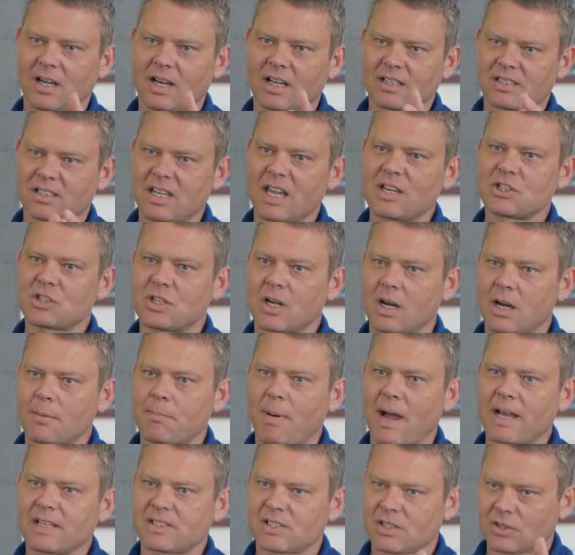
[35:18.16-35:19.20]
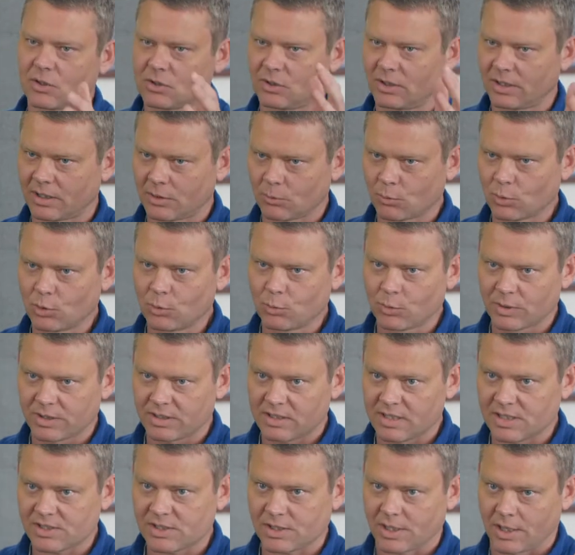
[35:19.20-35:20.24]
a stationary bicycle in a room
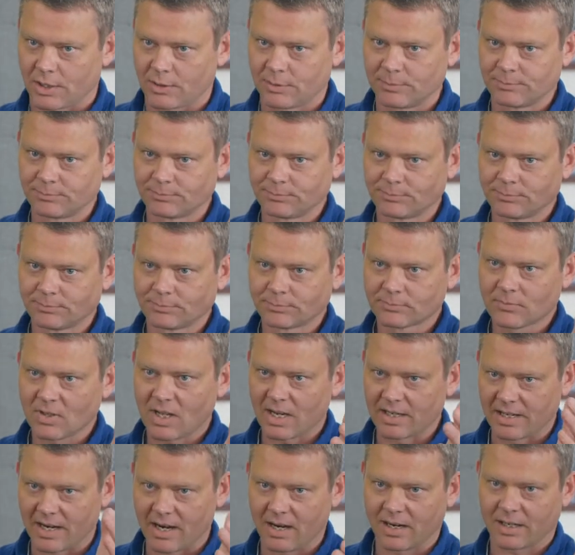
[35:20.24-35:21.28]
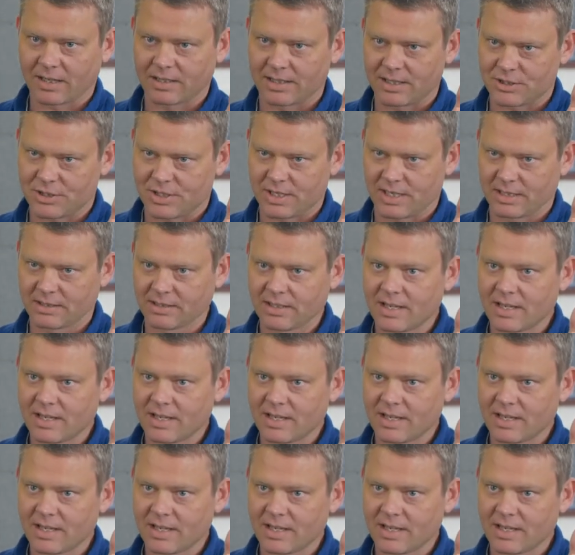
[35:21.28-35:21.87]
with disco and air conditioning.